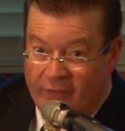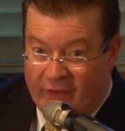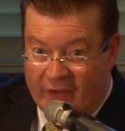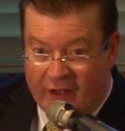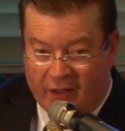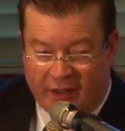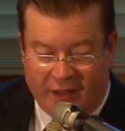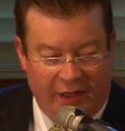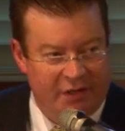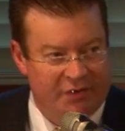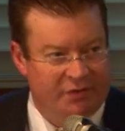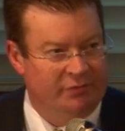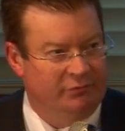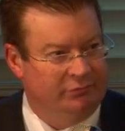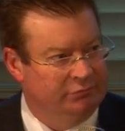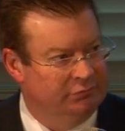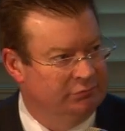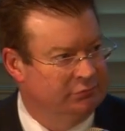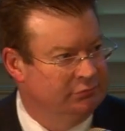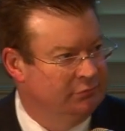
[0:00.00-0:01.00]
on that occasion,
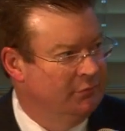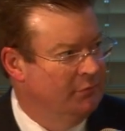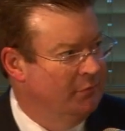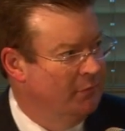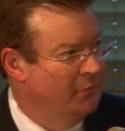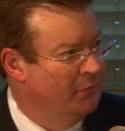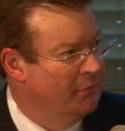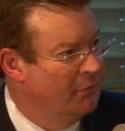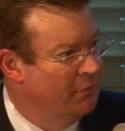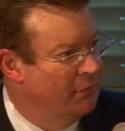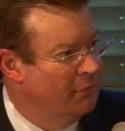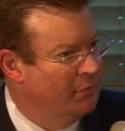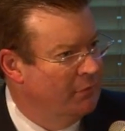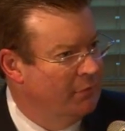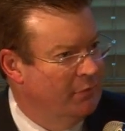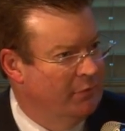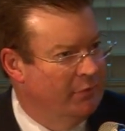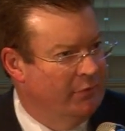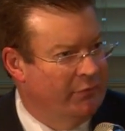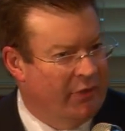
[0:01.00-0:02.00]

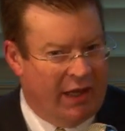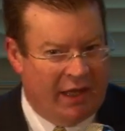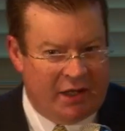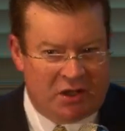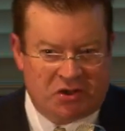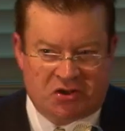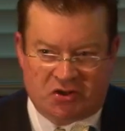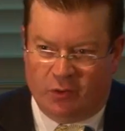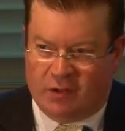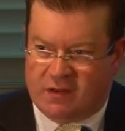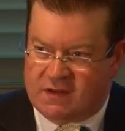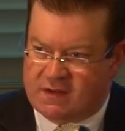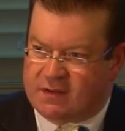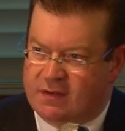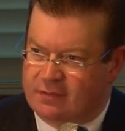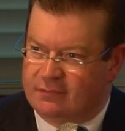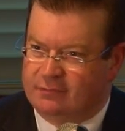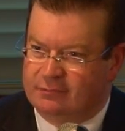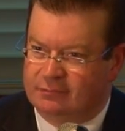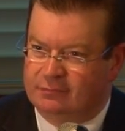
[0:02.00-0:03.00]
they had a
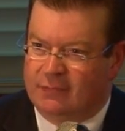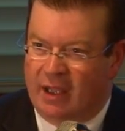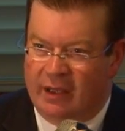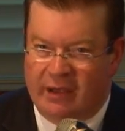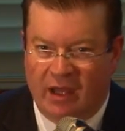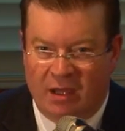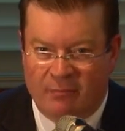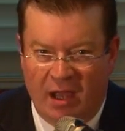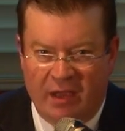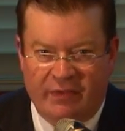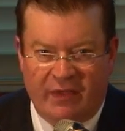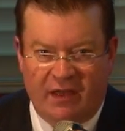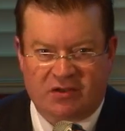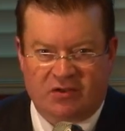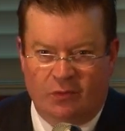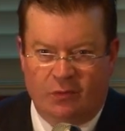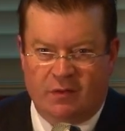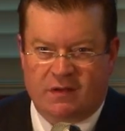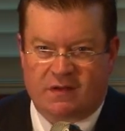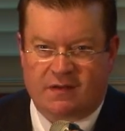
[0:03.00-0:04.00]
choice, and they made that
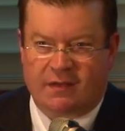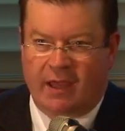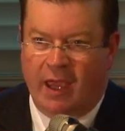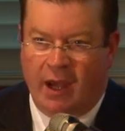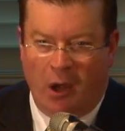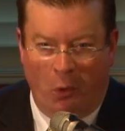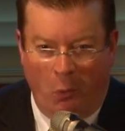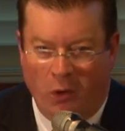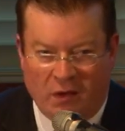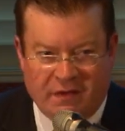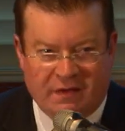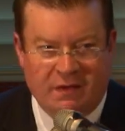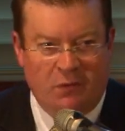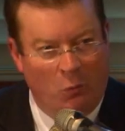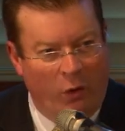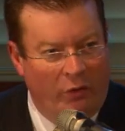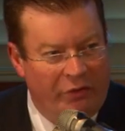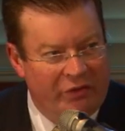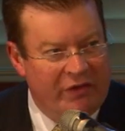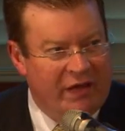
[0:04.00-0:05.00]
choice, and it
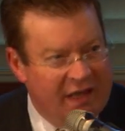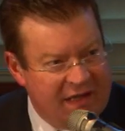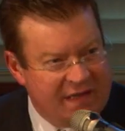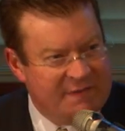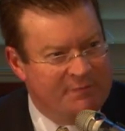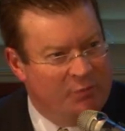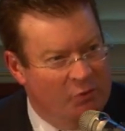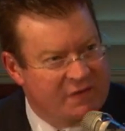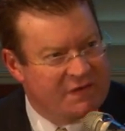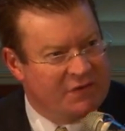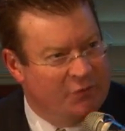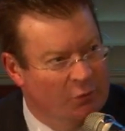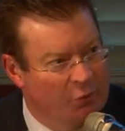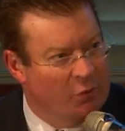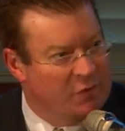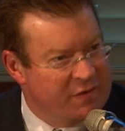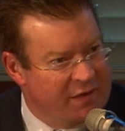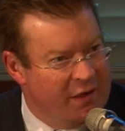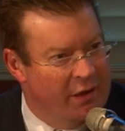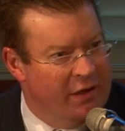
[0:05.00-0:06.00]
wasn't what the experts thought
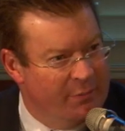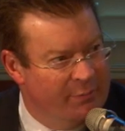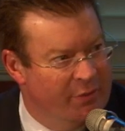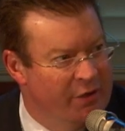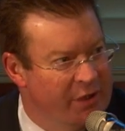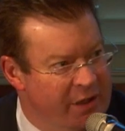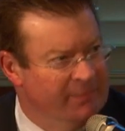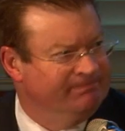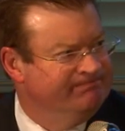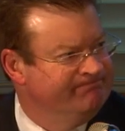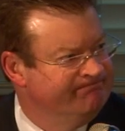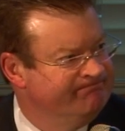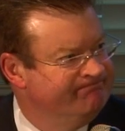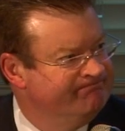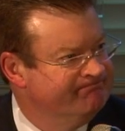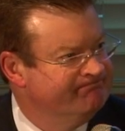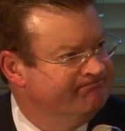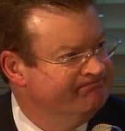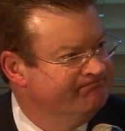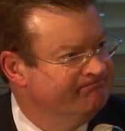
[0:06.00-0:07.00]
it was going to be.
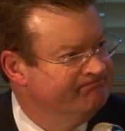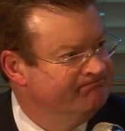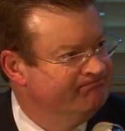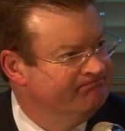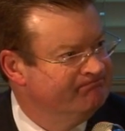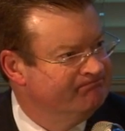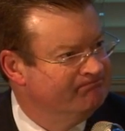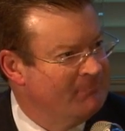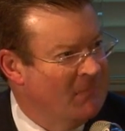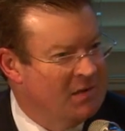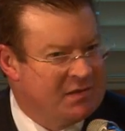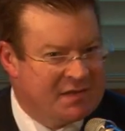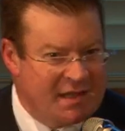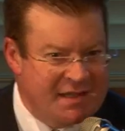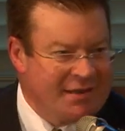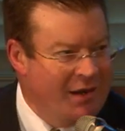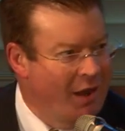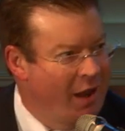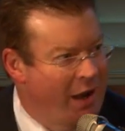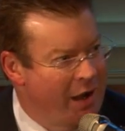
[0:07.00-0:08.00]

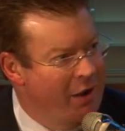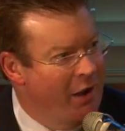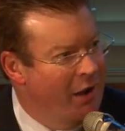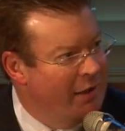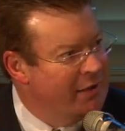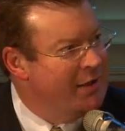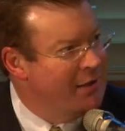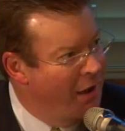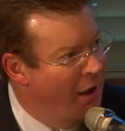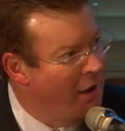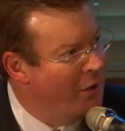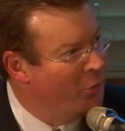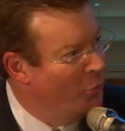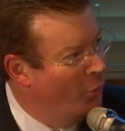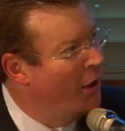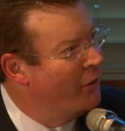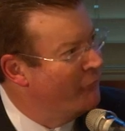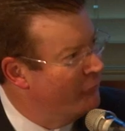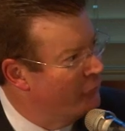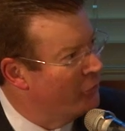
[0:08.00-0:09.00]
Just like 99
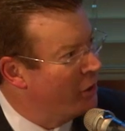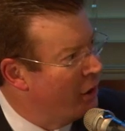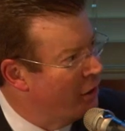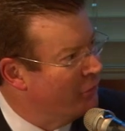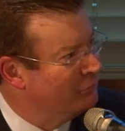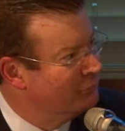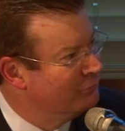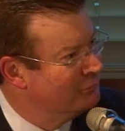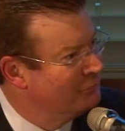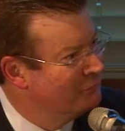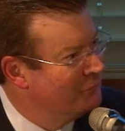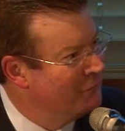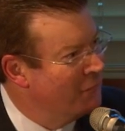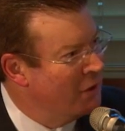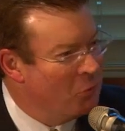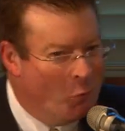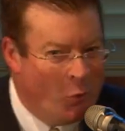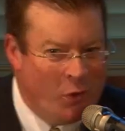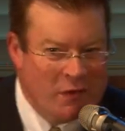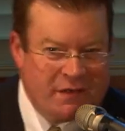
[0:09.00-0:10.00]
all over again.
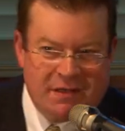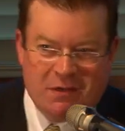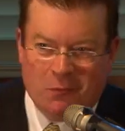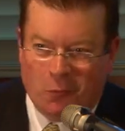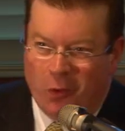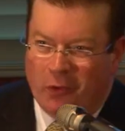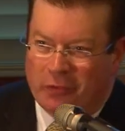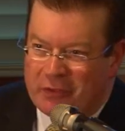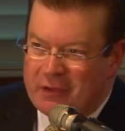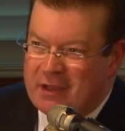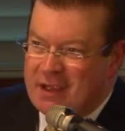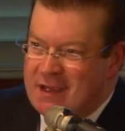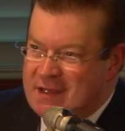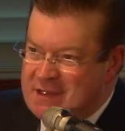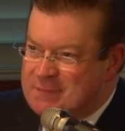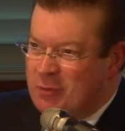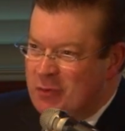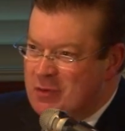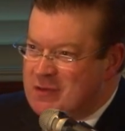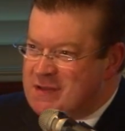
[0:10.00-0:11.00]
It wasn't what the
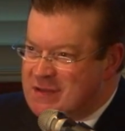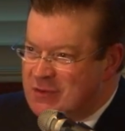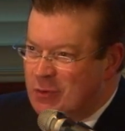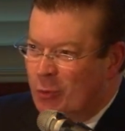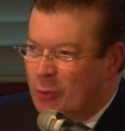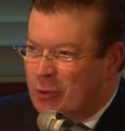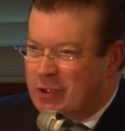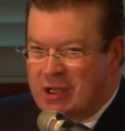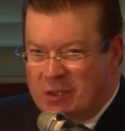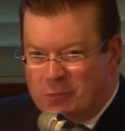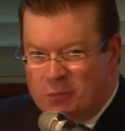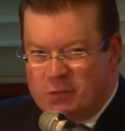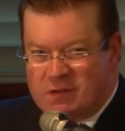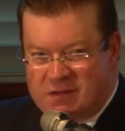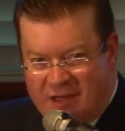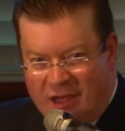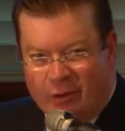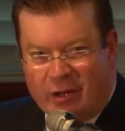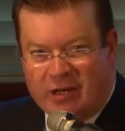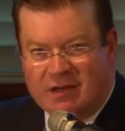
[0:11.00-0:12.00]
experts thought it
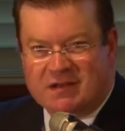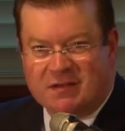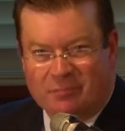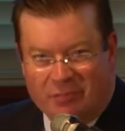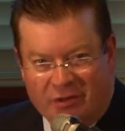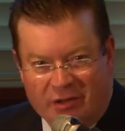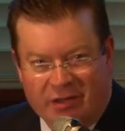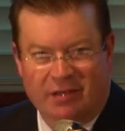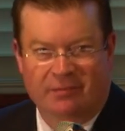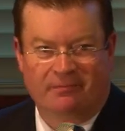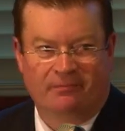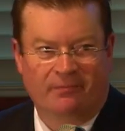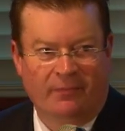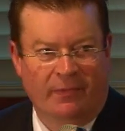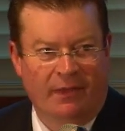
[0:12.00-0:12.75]
was going to be.